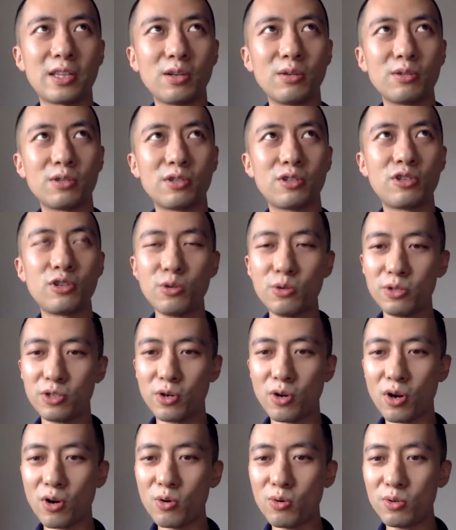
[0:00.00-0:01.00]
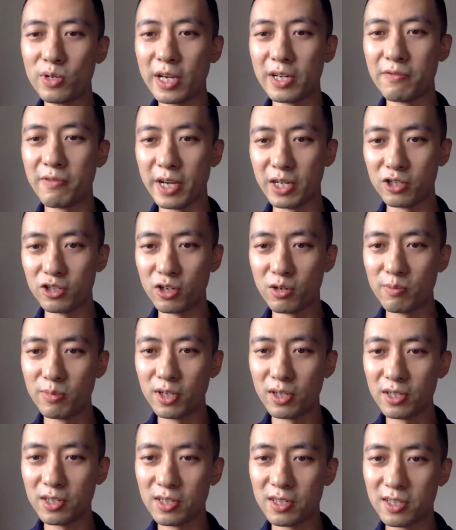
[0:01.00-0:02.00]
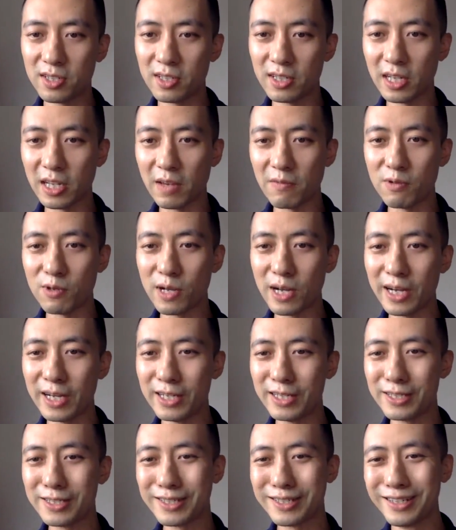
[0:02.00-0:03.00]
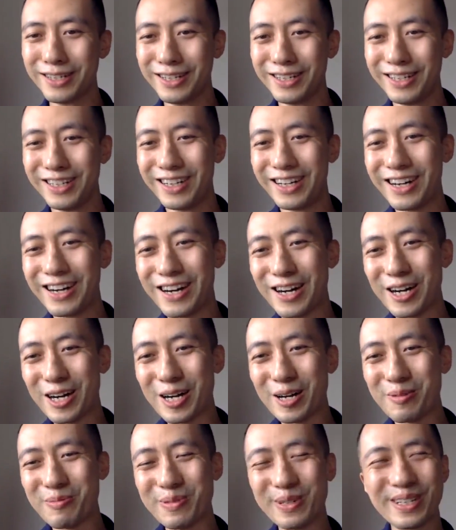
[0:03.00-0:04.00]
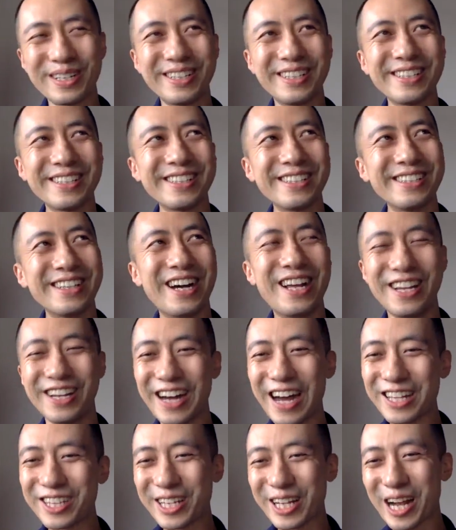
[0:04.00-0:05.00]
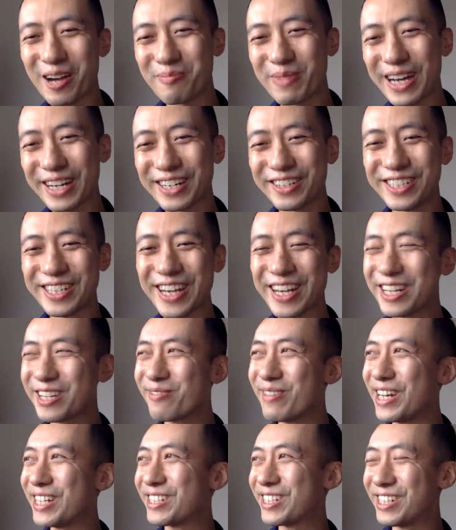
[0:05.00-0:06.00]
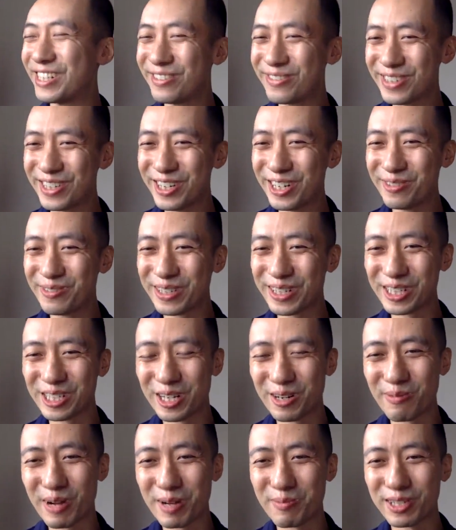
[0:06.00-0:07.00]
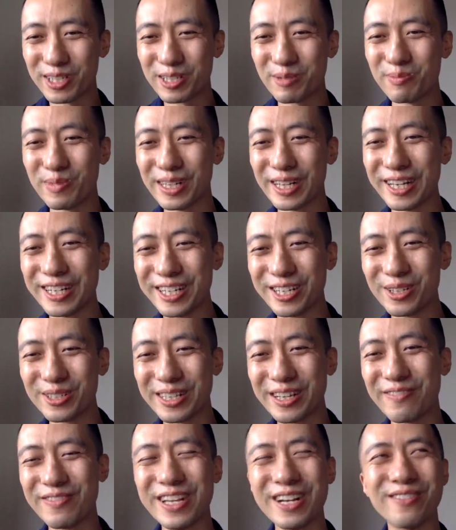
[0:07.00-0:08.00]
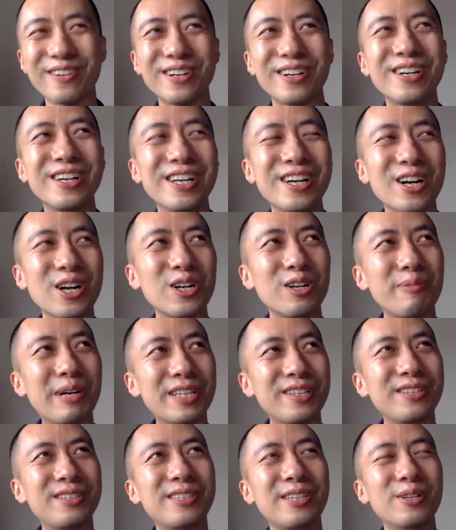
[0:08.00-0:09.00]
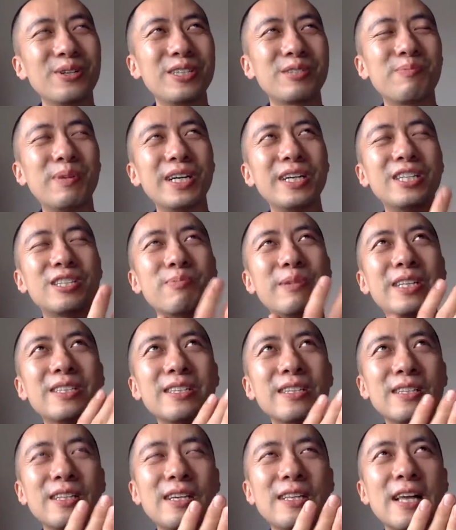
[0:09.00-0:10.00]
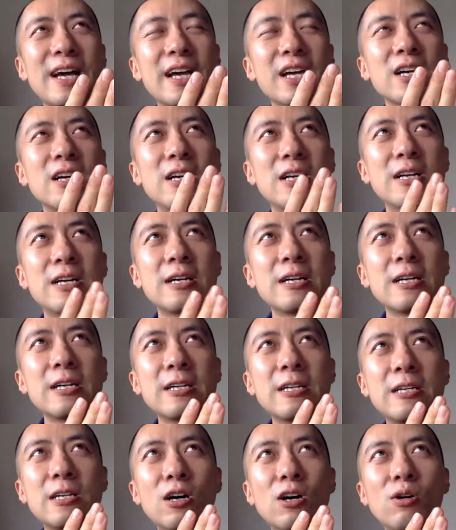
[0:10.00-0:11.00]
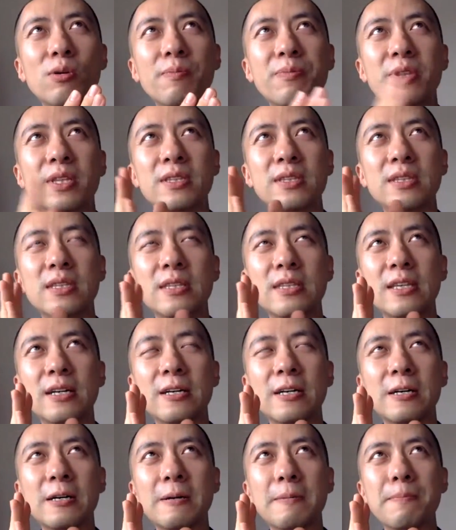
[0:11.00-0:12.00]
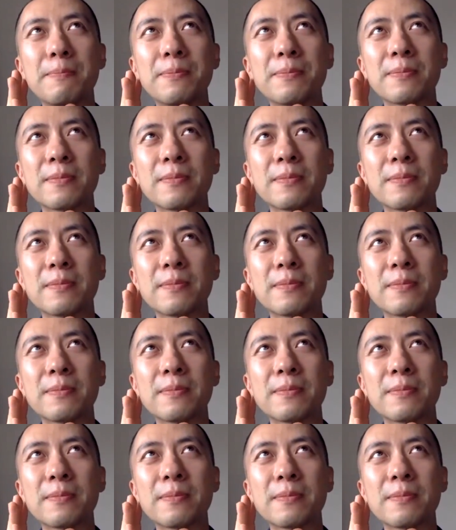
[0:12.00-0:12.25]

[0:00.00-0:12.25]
those choose your own adventure books. Like if you guys, I think I'm kind of dating myself here because there might be some millennials that have never heard about these series, but it's basically like, the